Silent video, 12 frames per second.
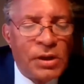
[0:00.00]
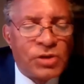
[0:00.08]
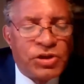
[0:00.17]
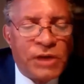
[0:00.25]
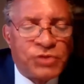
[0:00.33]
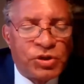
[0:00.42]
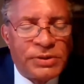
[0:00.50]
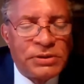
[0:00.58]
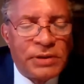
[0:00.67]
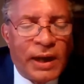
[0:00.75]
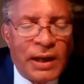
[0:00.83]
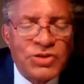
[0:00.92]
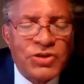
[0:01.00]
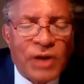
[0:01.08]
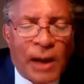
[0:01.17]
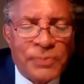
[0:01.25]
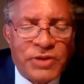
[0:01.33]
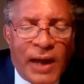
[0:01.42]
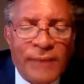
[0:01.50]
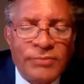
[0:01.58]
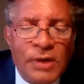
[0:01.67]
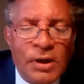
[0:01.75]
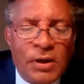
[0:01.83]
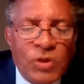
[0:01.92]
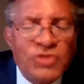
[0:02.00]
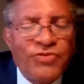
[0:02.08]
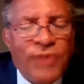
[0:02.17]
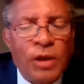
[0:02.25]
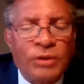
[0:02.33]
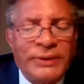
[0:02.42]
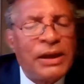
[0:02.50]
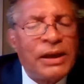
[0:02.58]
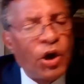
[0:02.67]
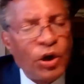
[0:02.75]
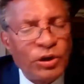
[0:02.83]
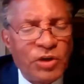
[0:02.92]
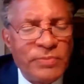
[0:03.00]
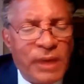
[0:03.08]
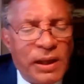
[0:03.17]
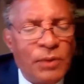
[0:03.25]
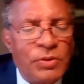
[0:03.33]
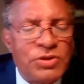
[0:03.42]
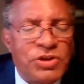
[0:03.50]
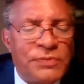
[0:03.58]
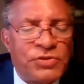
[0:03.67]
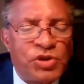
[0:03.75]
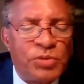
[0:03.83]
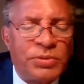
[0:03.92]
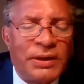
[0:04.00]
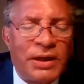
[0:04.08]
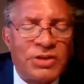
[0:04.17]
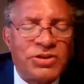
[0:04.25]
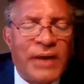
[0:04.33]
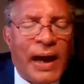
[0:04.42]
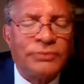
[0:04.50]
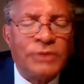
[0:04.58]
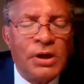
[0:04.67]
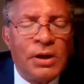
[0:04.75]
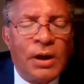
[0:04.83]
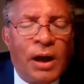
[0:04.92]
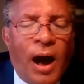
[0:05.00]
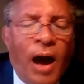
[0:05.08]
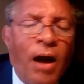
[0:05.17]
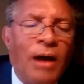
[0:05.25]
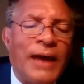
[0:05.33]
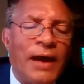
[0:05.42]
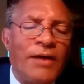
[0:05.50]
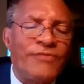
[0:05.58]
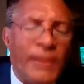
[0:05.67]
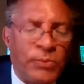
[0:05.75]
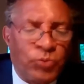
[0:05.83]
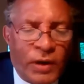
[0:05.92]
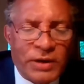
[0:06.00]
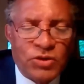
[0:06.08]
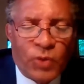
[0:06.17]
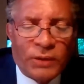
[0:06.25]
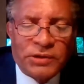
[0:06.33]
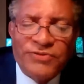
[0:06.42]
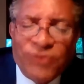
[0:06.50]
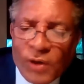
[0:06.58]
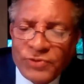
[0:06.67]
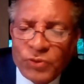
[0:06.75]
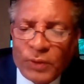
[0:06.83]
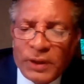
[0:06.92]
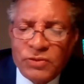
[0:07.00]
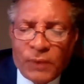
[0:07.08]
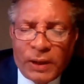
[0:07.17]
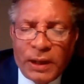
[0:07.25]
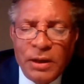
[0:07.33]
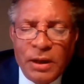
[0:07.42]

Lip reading: Chief Schubert and his top staff, which followed an earlier meeting with Chief Schubert and his staff on February 24, 2020,